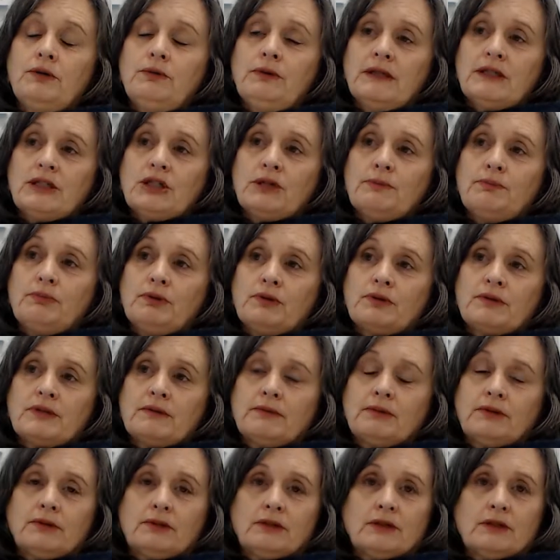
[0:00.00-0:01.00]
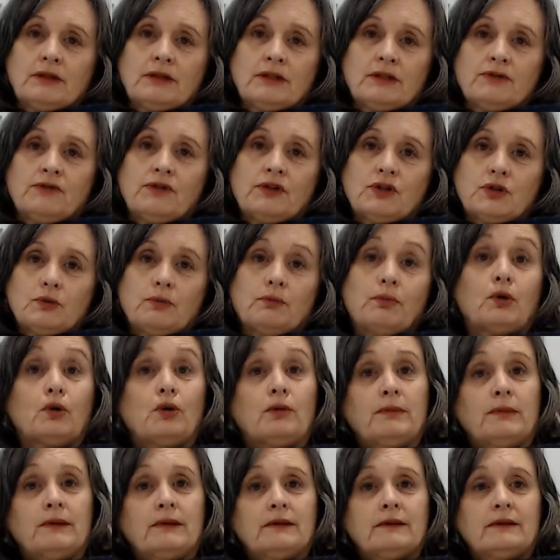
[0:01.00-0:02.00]
actually put someone on an individual
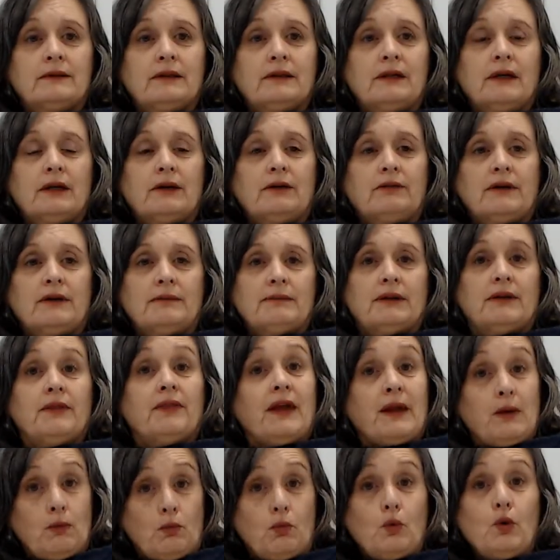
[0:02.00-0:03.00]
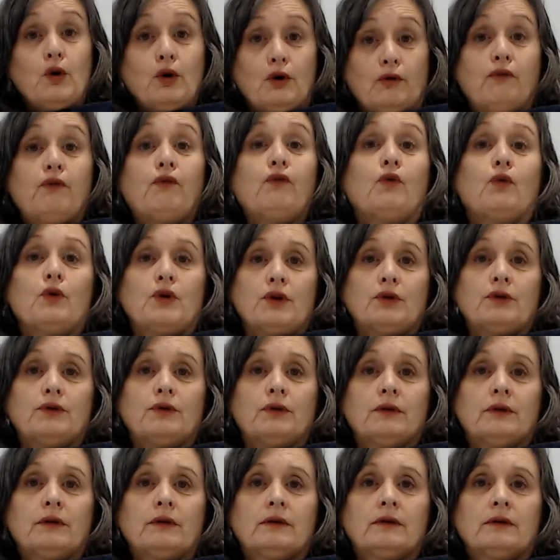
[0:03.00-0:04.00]
employment agreement, they work for you.
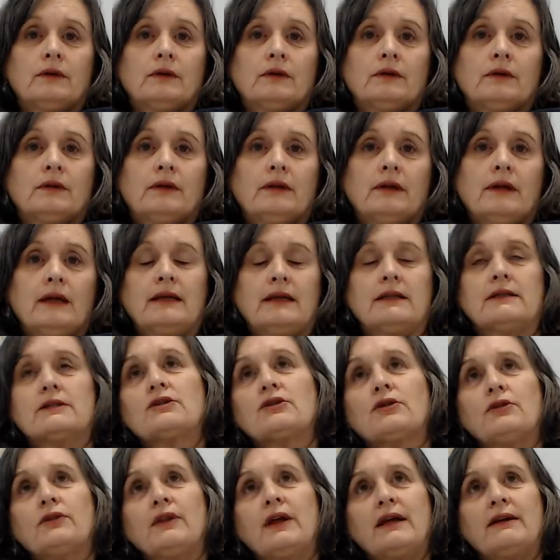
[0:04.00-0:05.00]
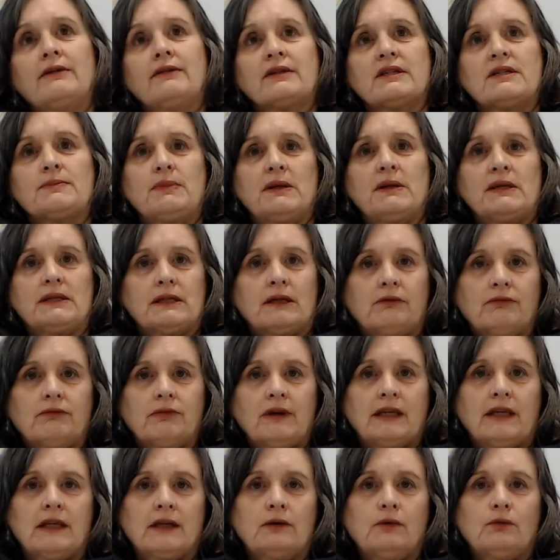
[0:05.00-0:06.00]
And so they're expecting
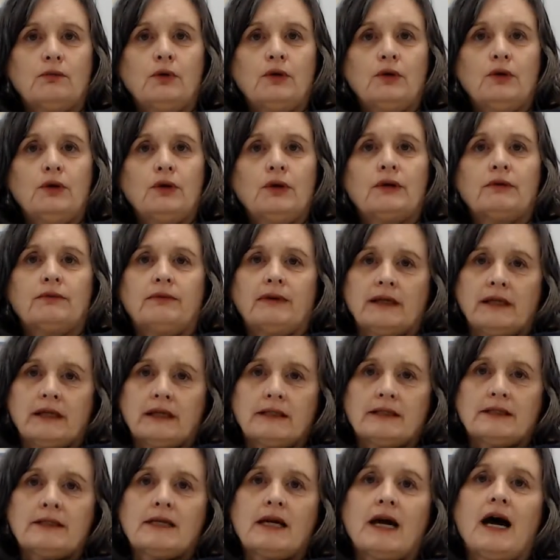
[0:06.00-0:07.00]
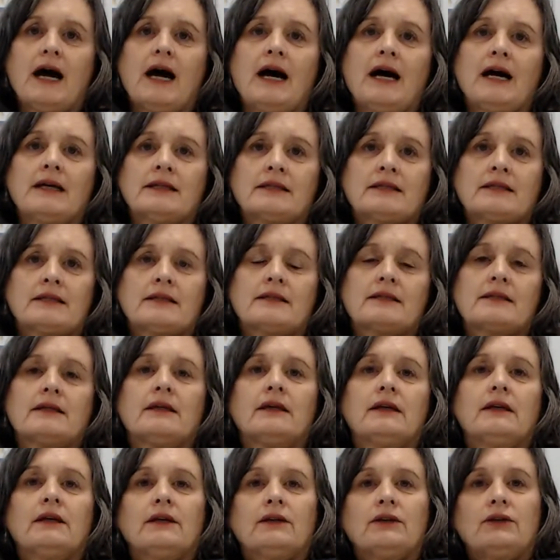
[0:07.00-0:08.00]
regular work, regular tasks.
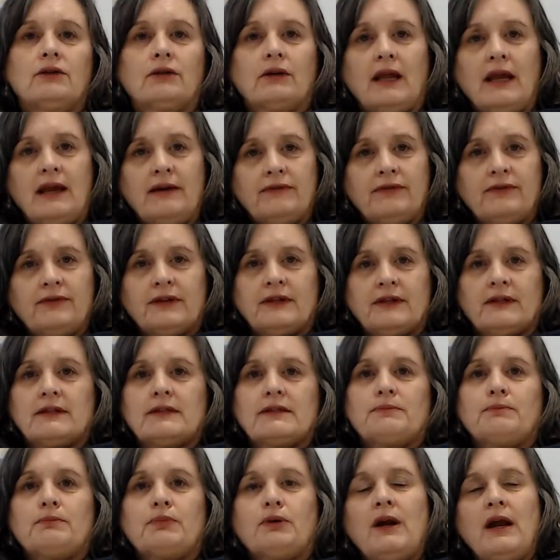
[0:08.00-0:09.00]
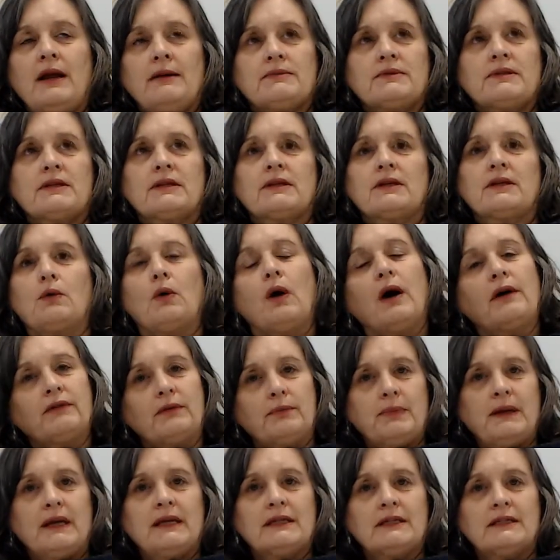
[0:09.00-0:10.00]
You'll have things perhaps that are quite
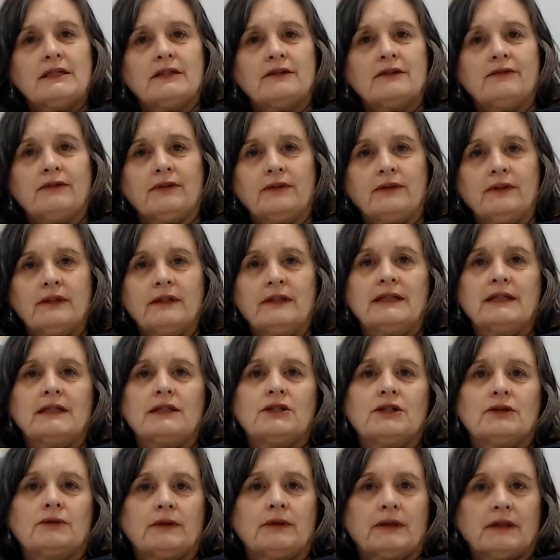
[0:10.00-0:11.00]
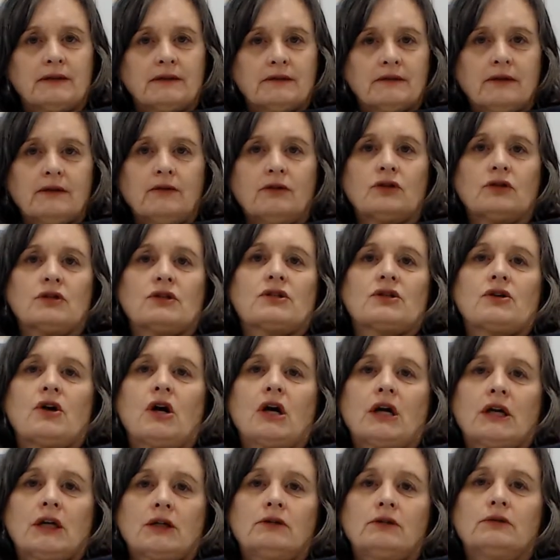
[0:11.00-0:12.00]
repetitive and that need doing on a
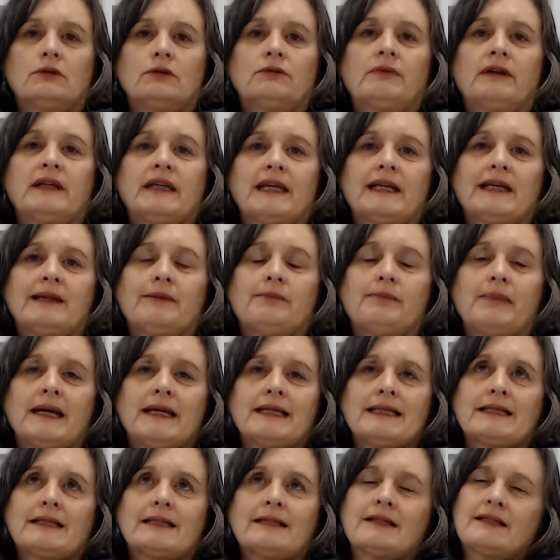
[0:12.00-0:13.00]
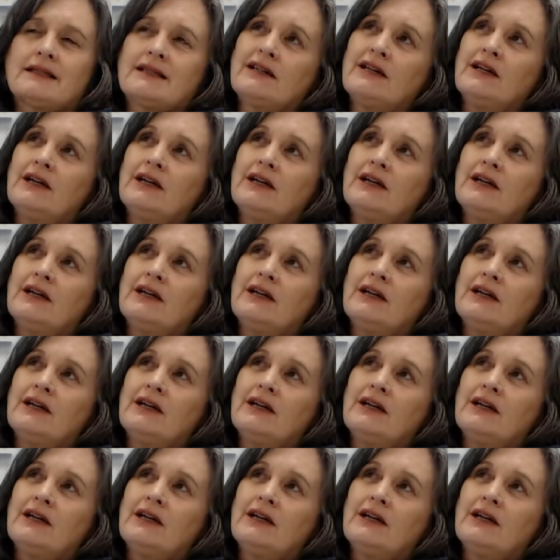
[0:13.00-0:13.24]
cyclical or regular basis.